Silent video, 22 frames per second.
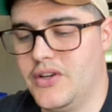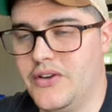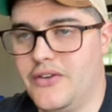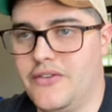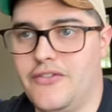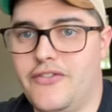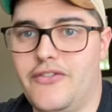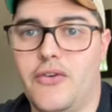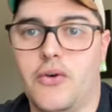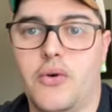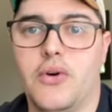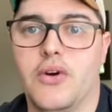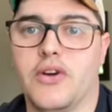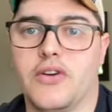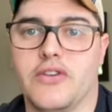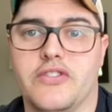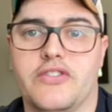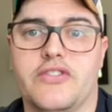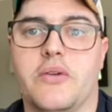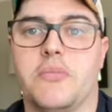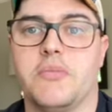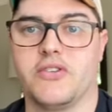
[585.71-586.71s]
4
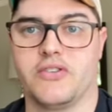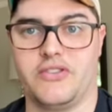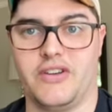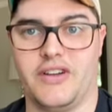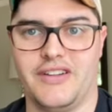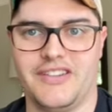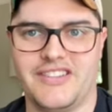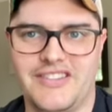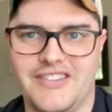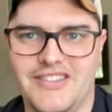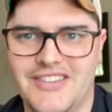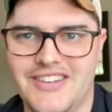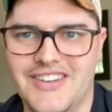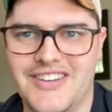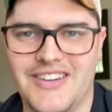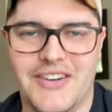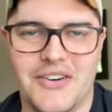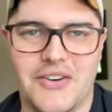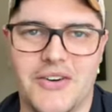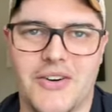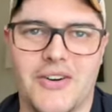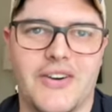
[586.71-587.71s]
somersaults,
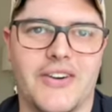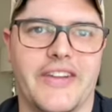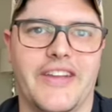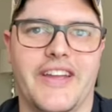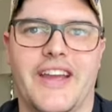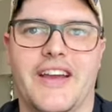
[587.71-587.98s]
or you